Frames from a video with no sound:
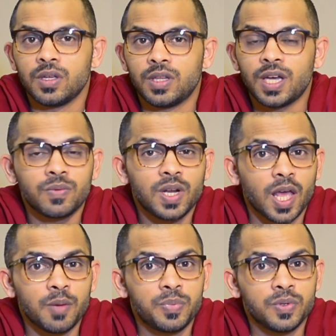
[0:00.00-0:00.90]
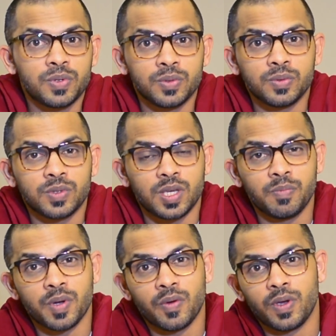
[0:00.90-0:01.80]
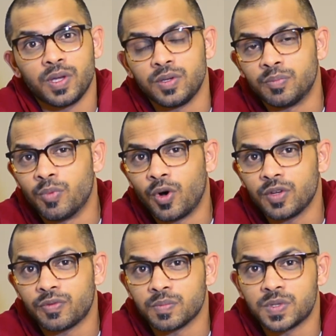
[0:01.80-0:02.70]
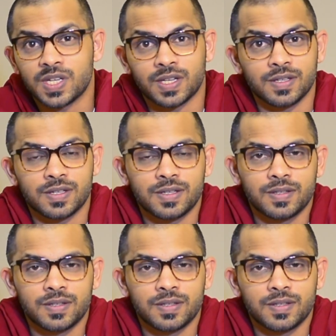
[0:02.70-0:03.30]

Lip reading: That will help you to keep away your body from sickness.